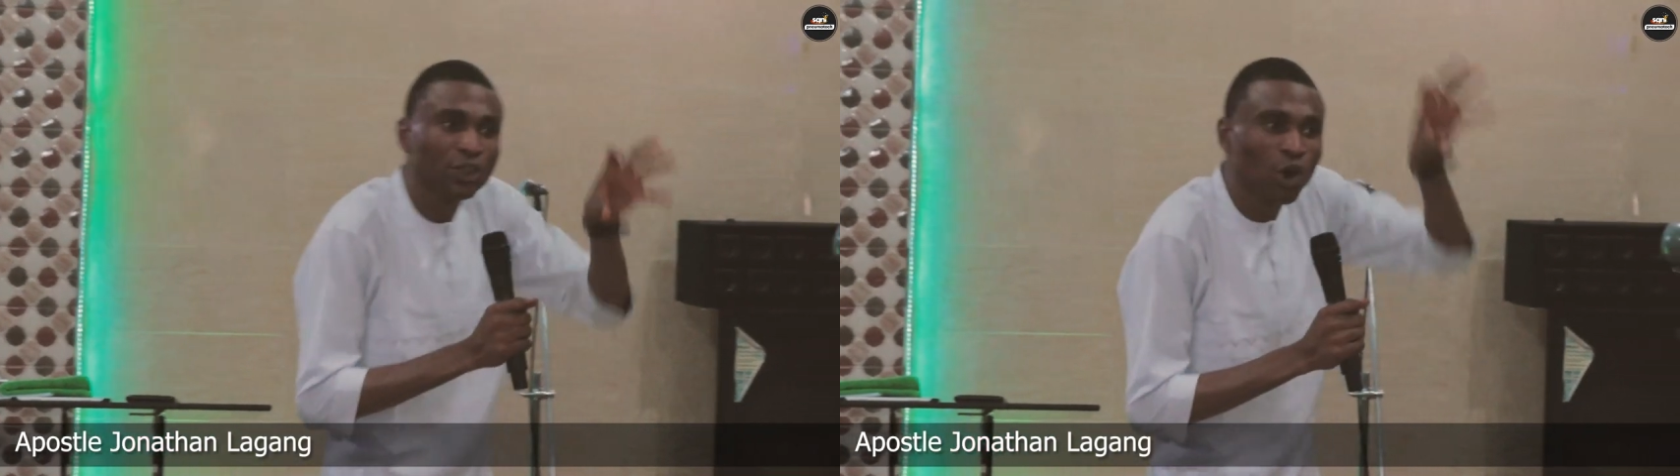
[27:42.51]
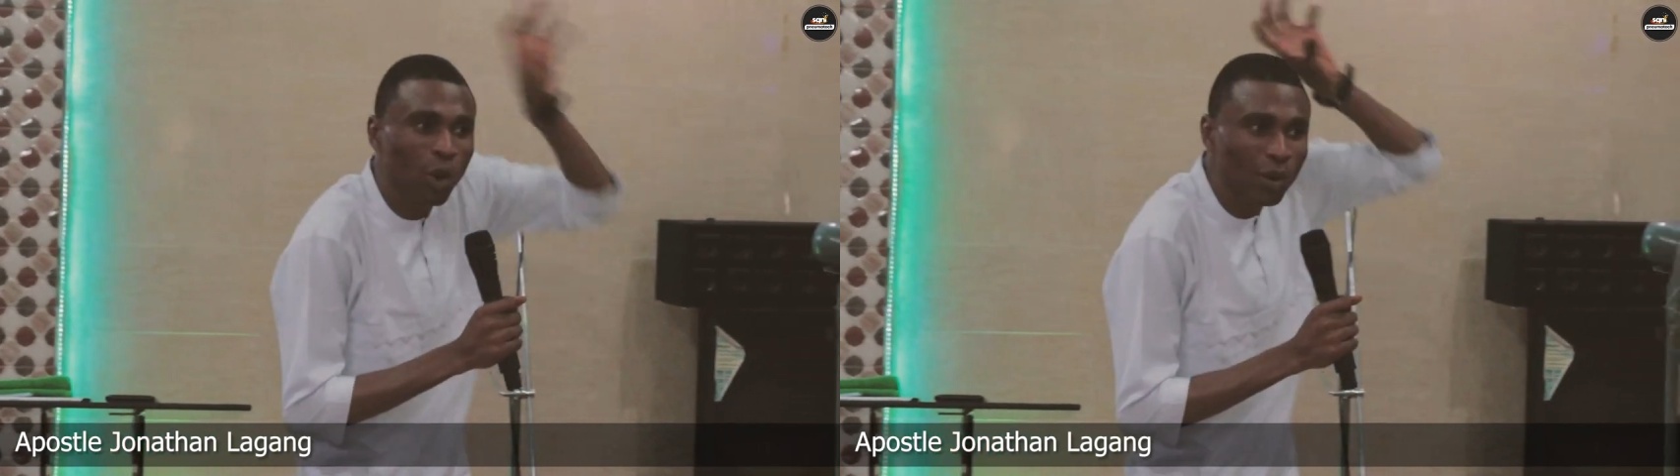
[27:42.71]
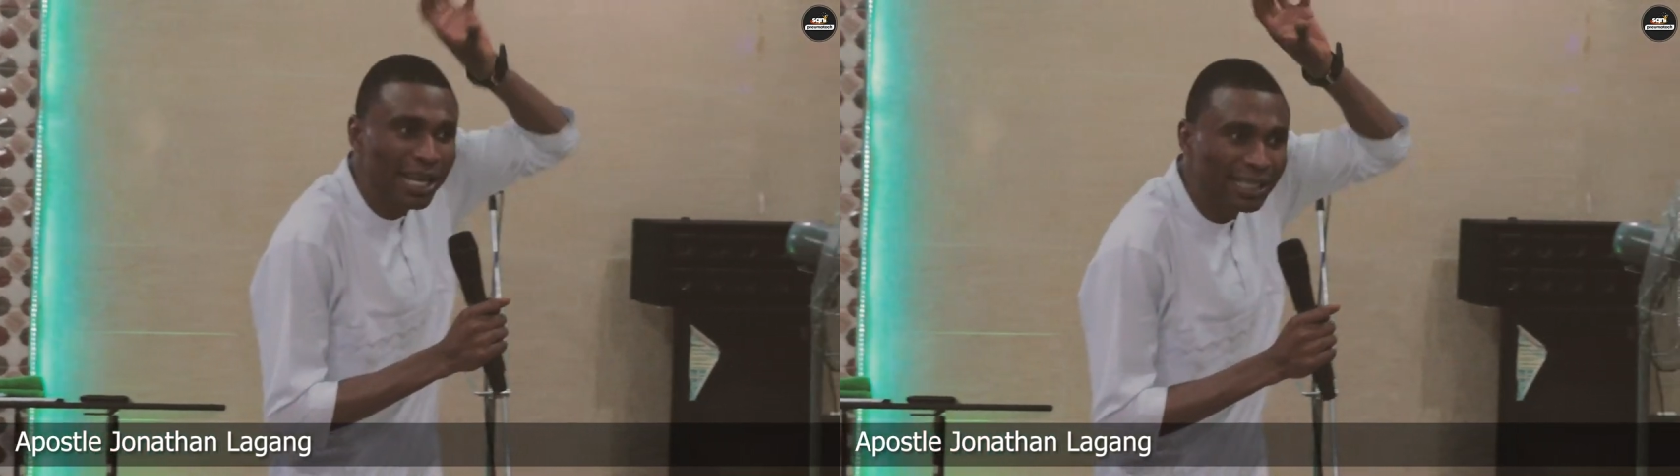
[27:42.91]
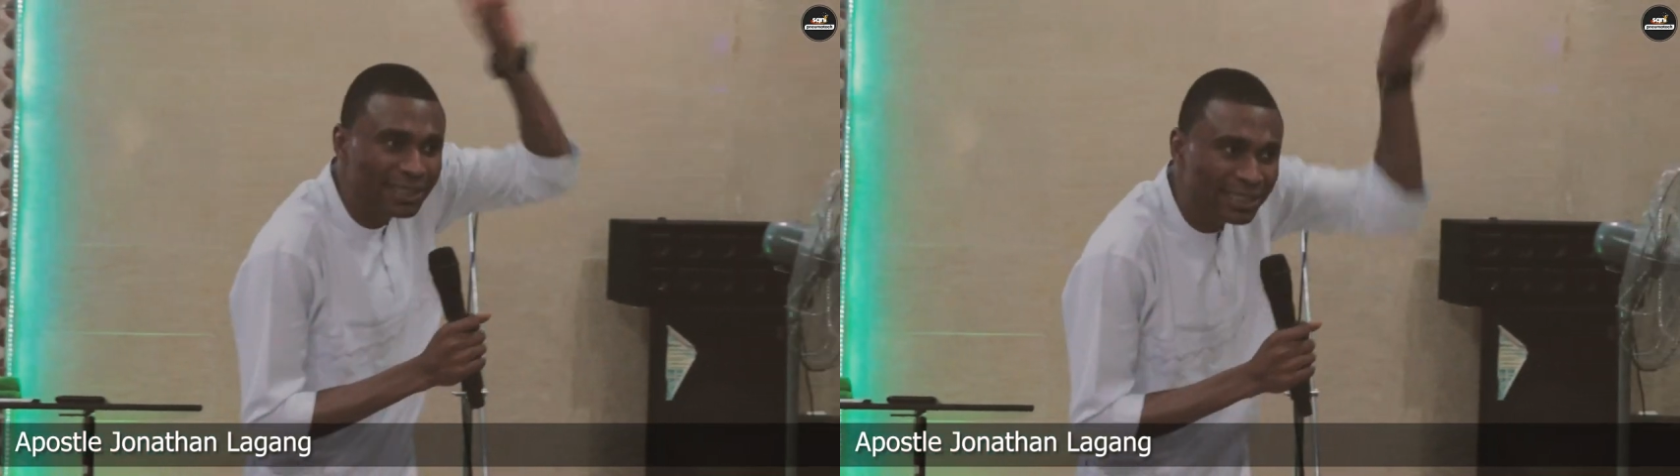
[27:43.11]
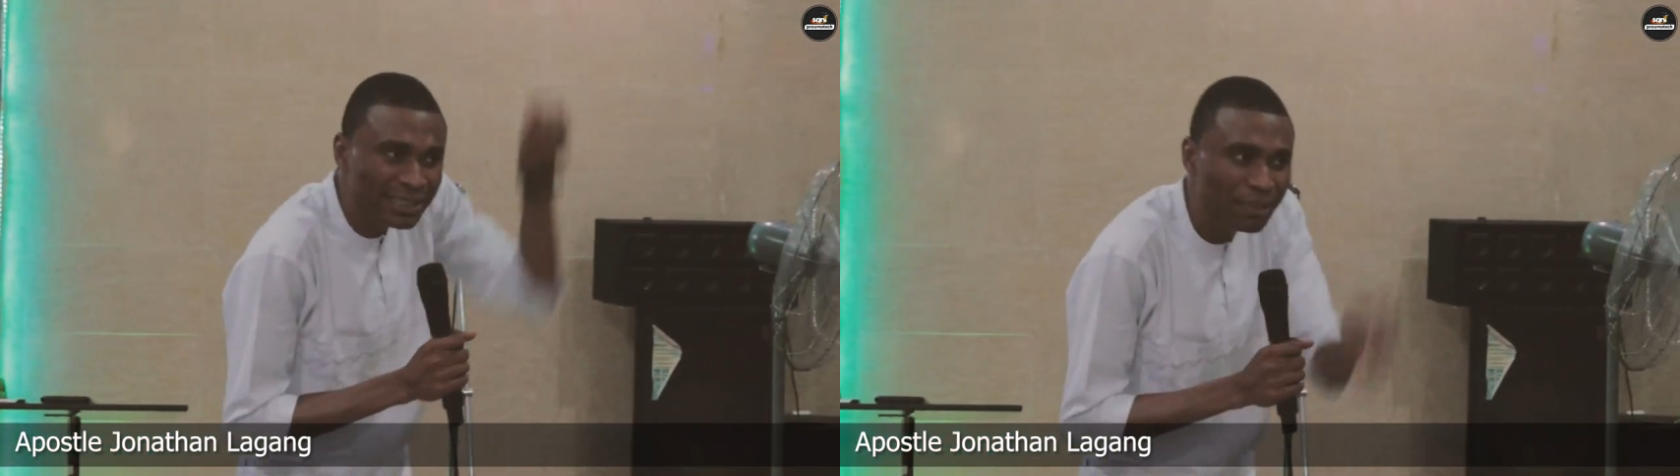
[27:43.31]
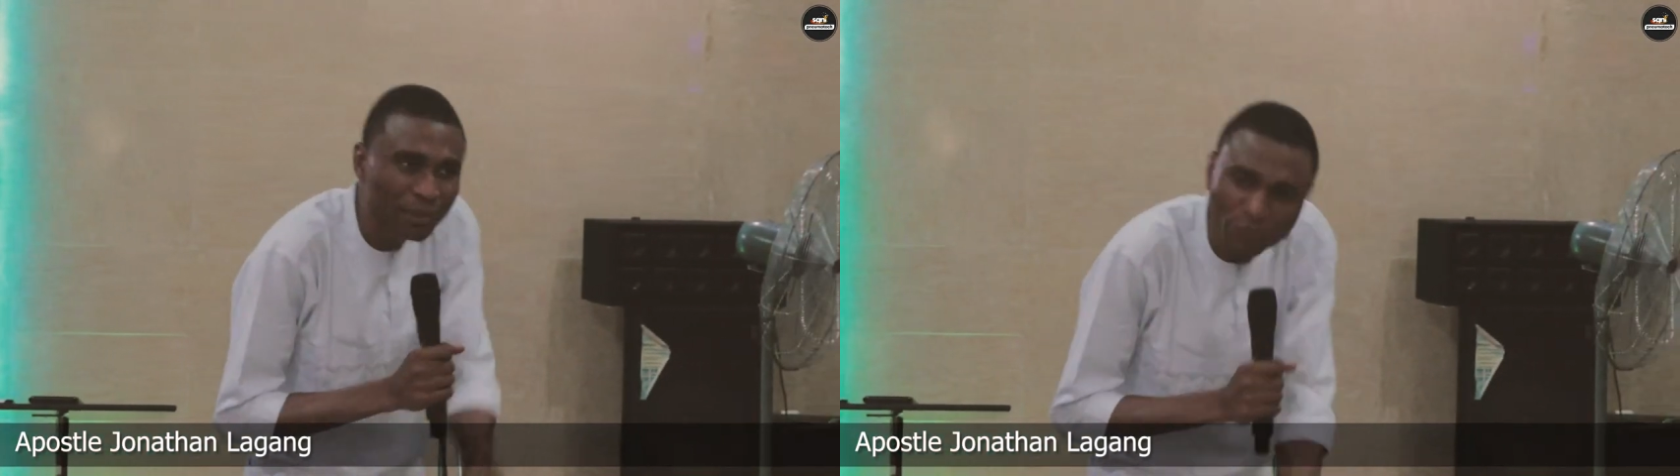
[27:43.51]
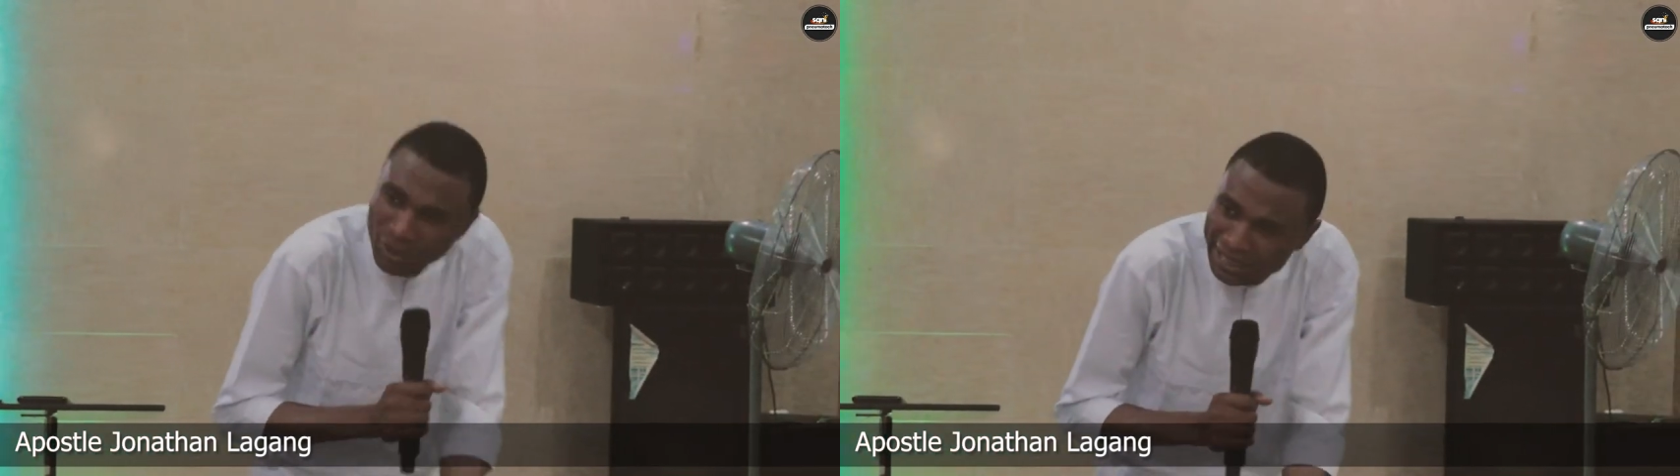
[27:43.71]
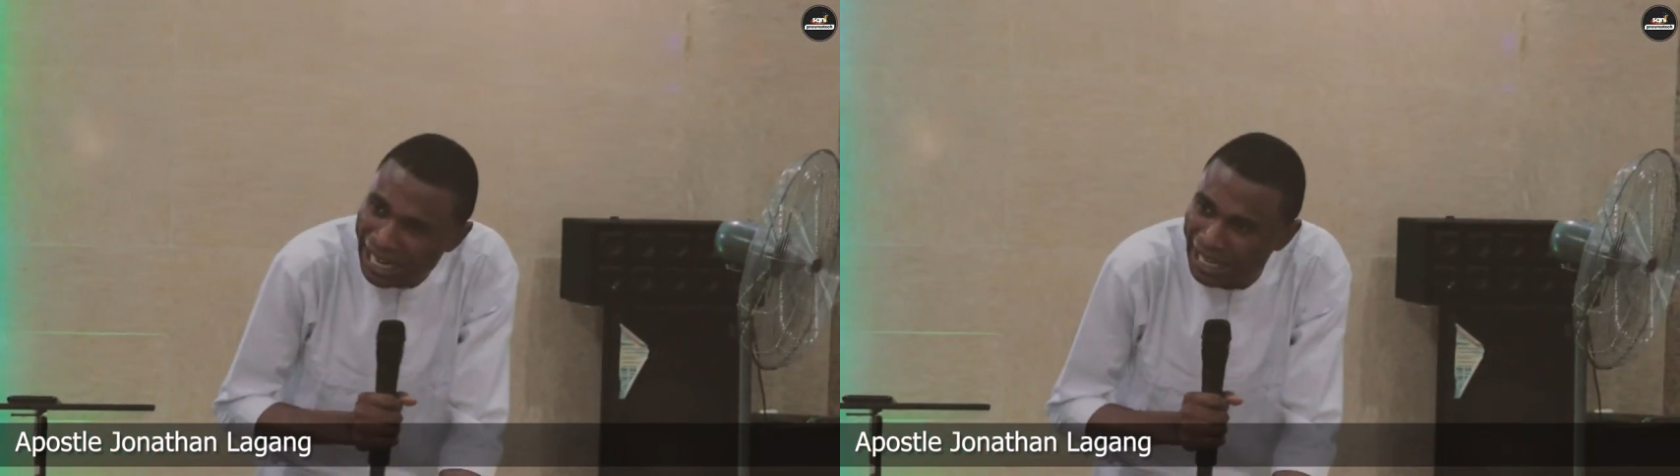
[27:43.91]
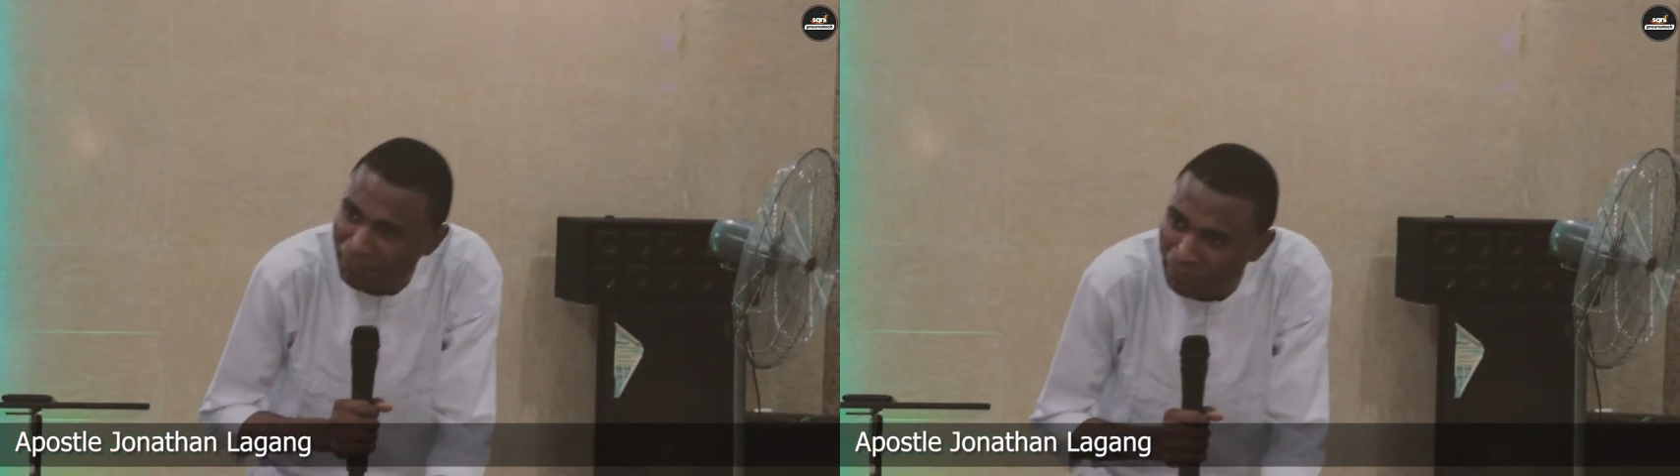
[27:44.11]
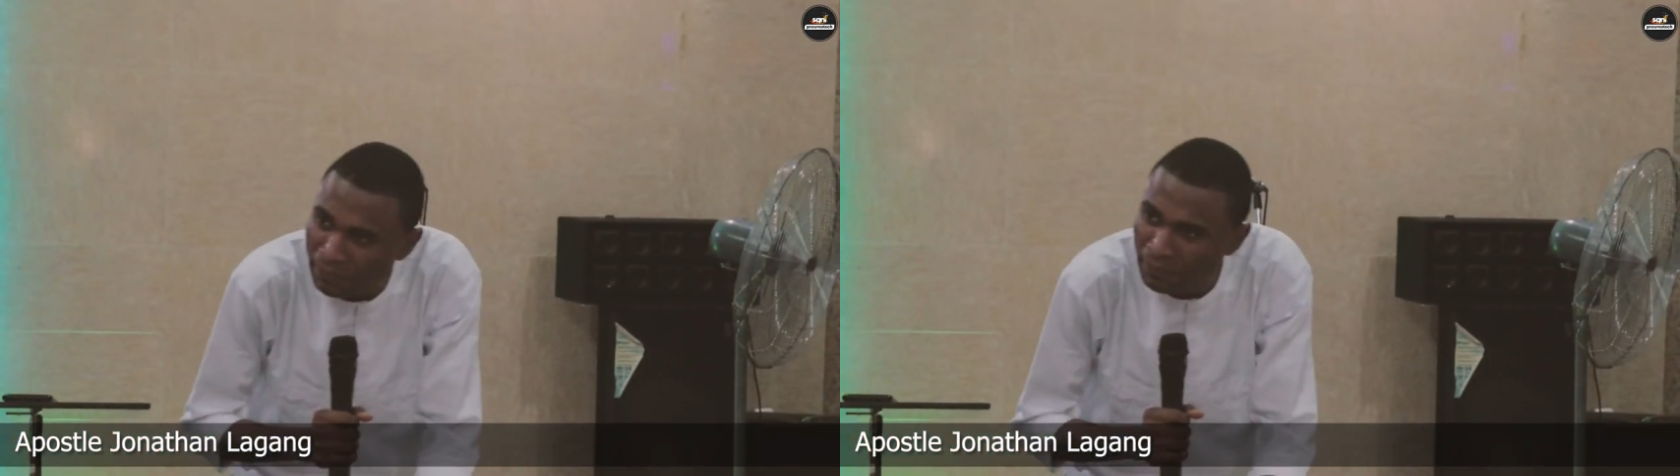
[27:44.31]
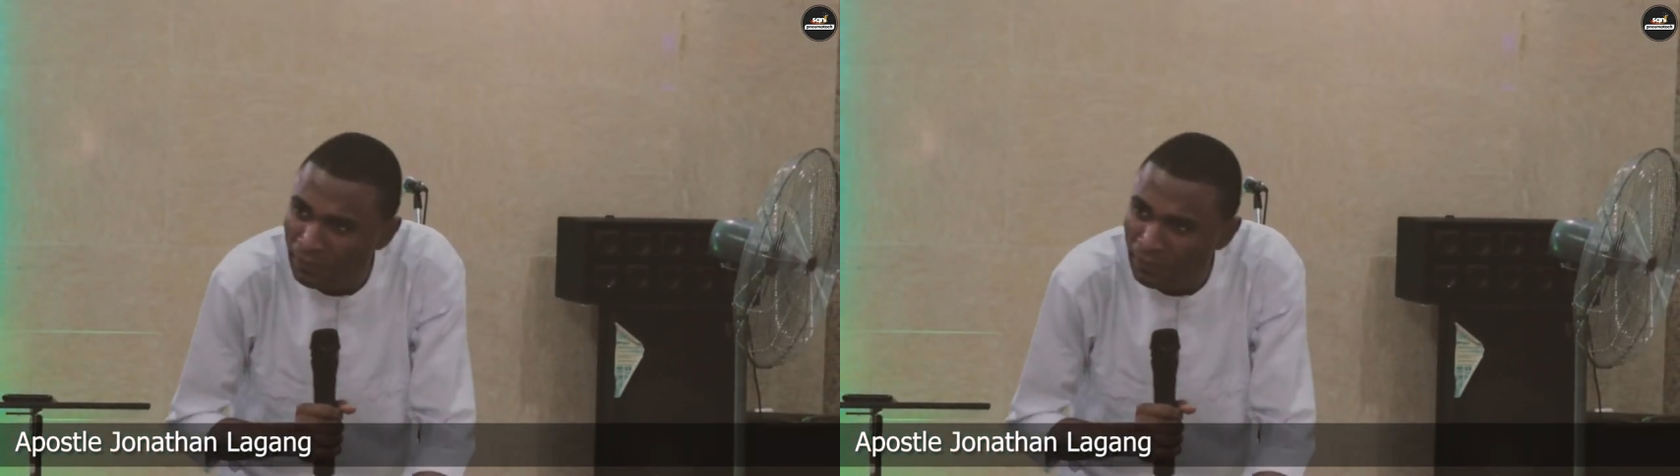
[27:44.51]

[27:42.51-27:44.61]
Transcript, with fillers: Glory existed before time.